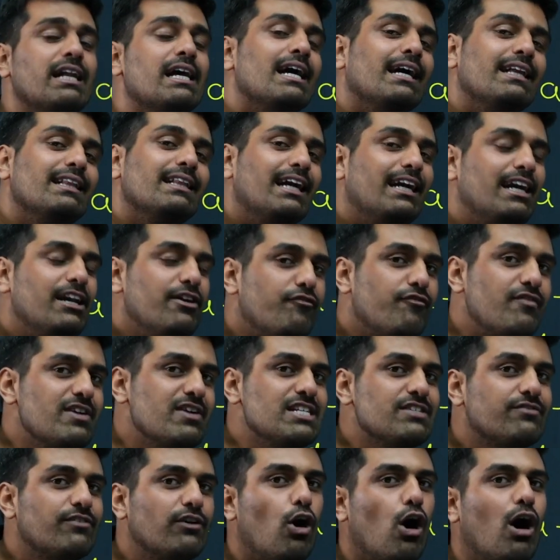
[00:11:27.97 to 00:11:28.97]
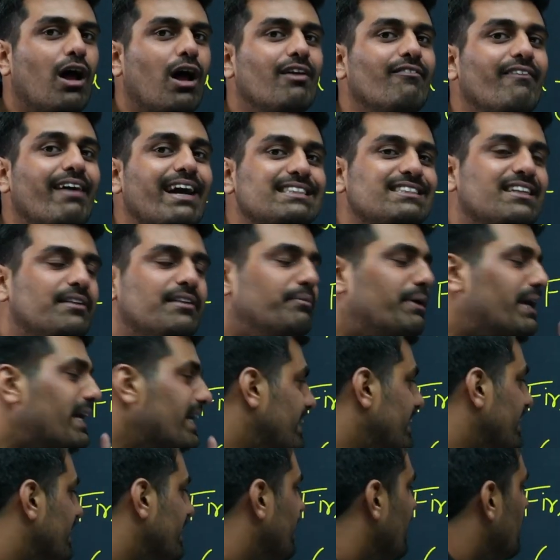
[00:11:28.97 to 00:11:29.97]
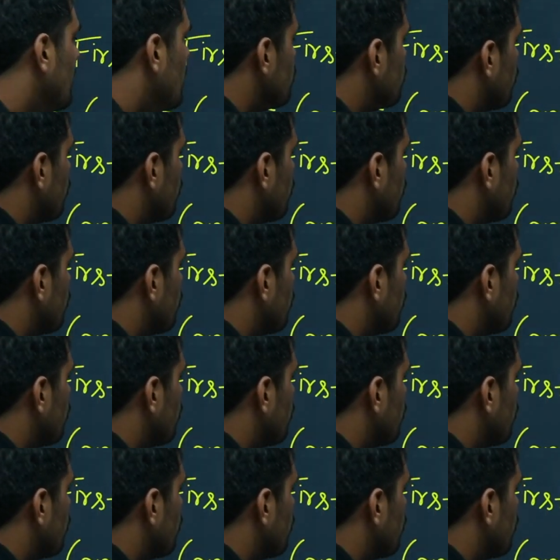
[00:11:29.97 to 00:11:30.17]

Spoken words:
the difference will always remain D. So